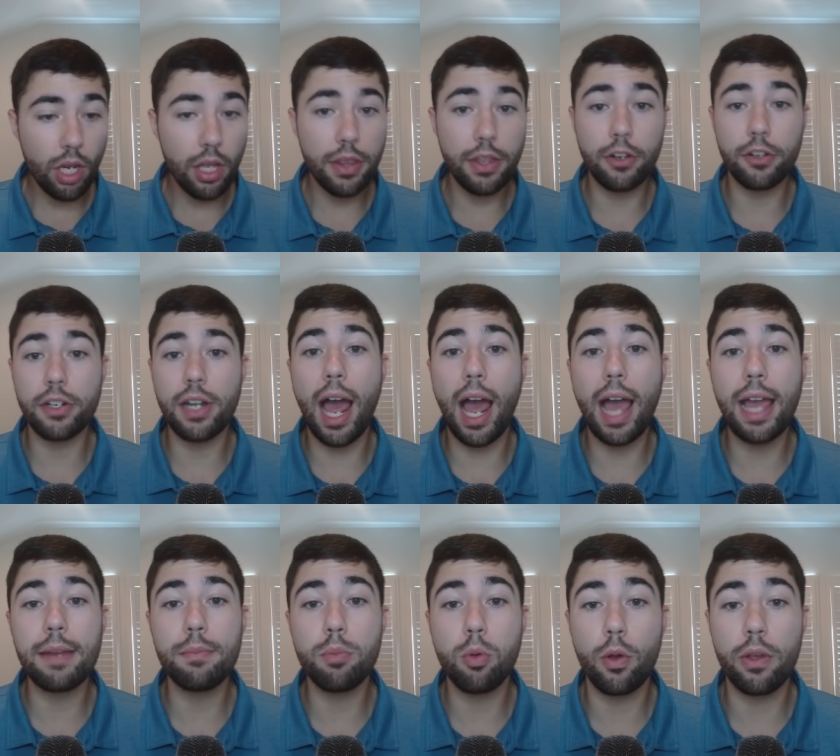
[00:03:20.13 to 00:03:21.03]
They're
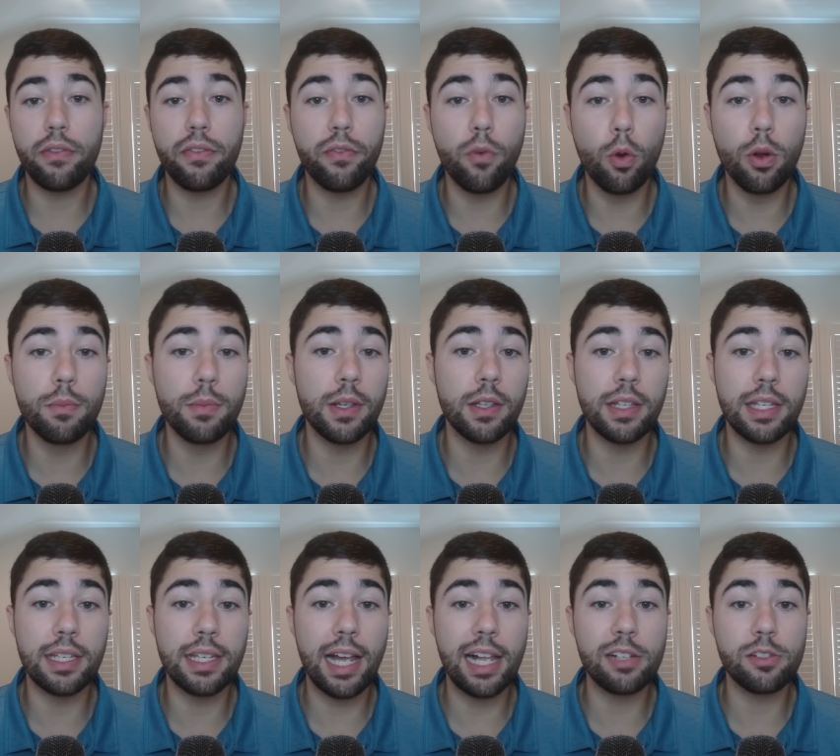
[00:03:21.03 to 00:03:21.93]
nine point four
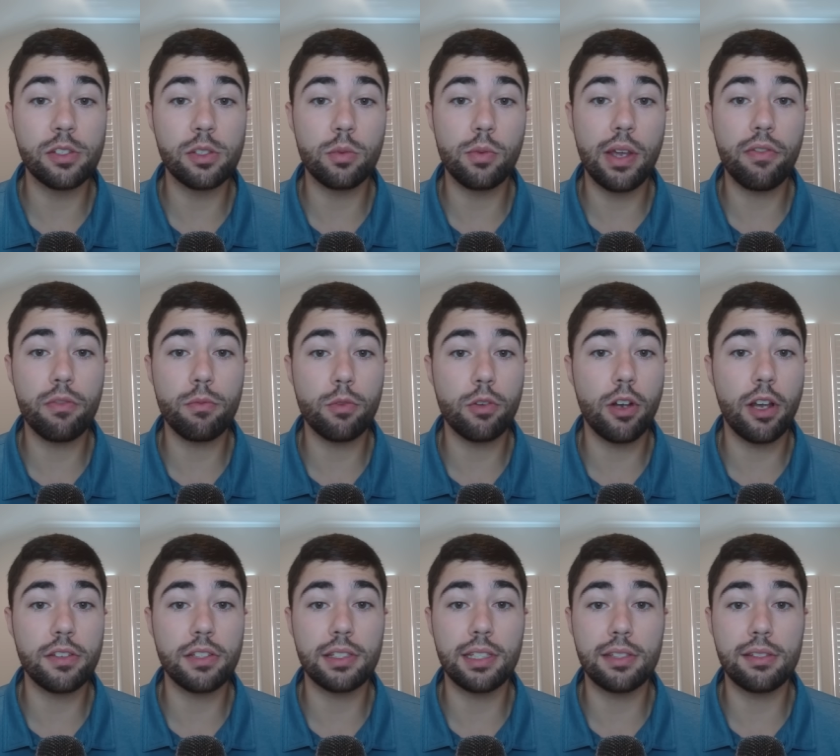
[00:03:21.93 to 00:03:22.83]
million dollars away from
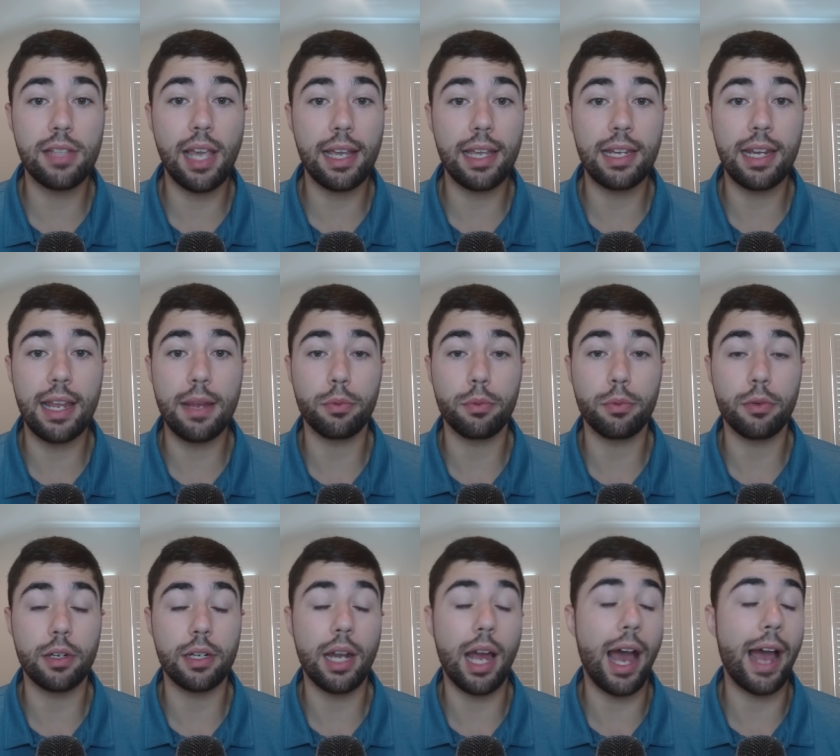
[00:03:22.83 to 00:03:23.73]
crossing the second
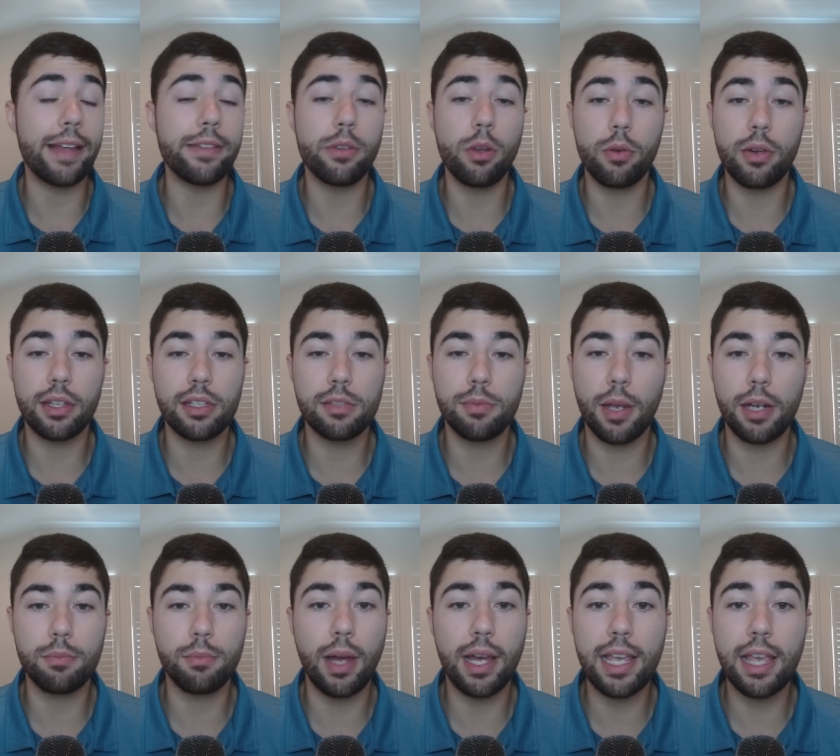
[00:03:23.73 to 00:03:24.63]
apron. I don't
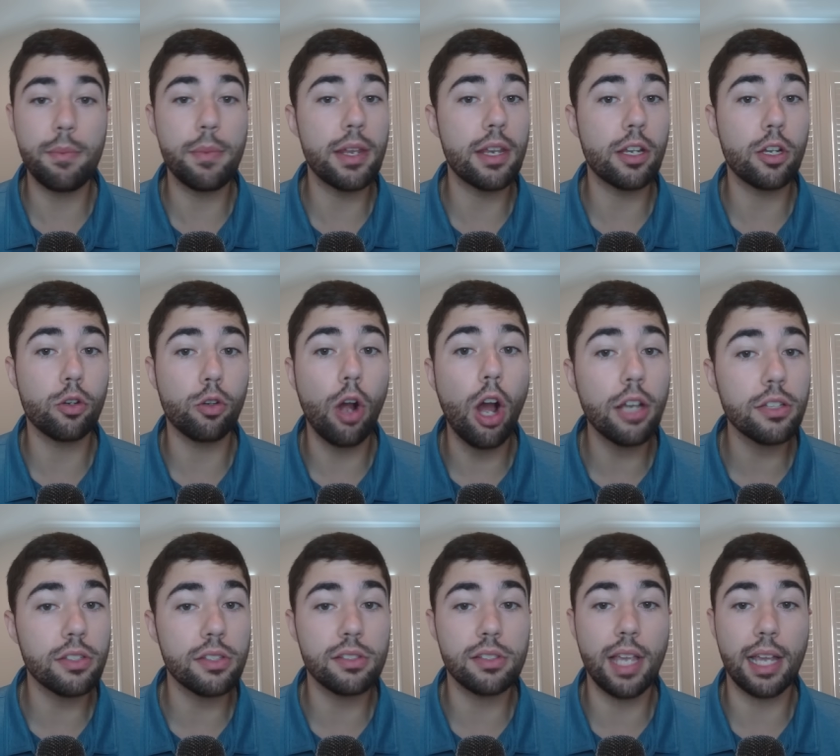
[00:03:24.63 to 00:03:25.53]
expect Miami to
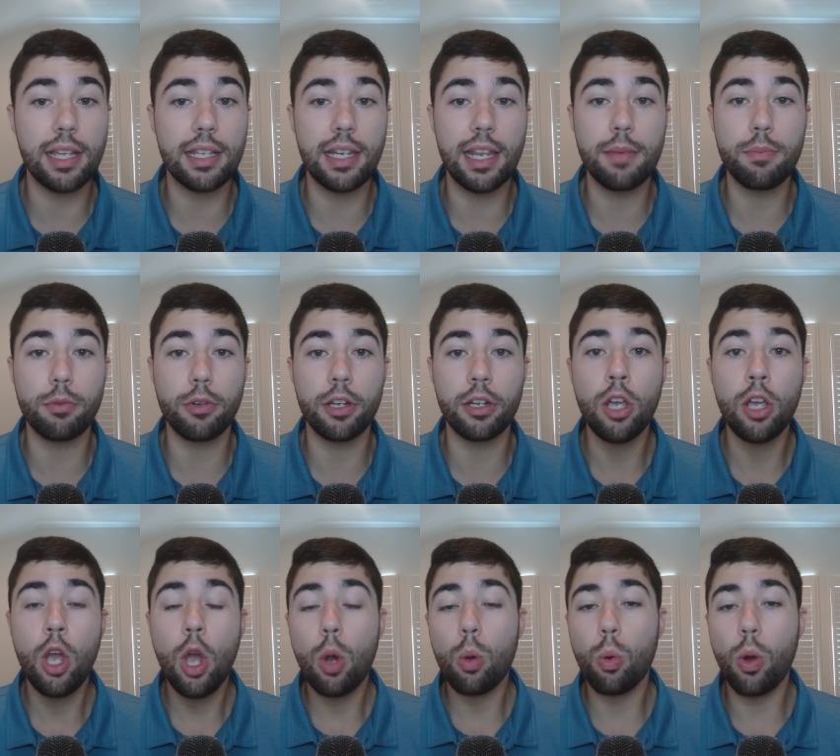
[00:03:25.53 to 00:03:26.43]
cross the second apron
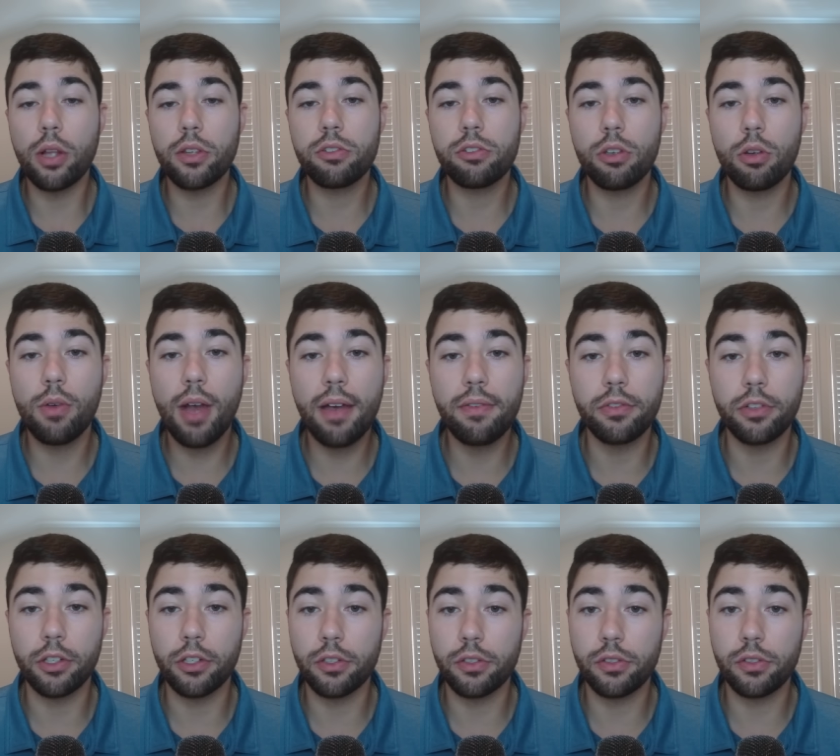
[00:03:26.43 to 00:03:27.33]

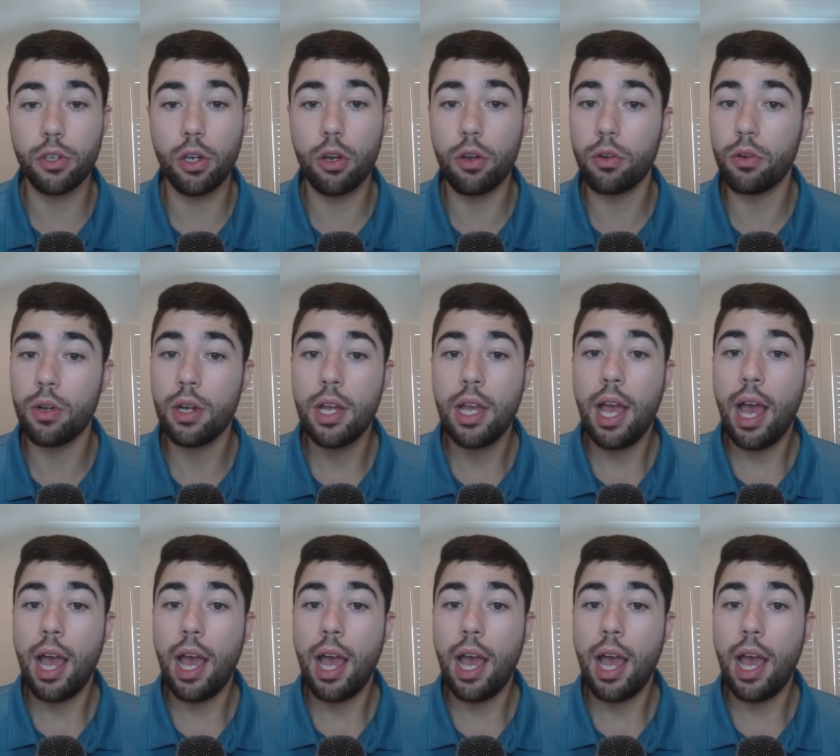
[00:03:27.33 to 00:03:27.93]
whatsoever, so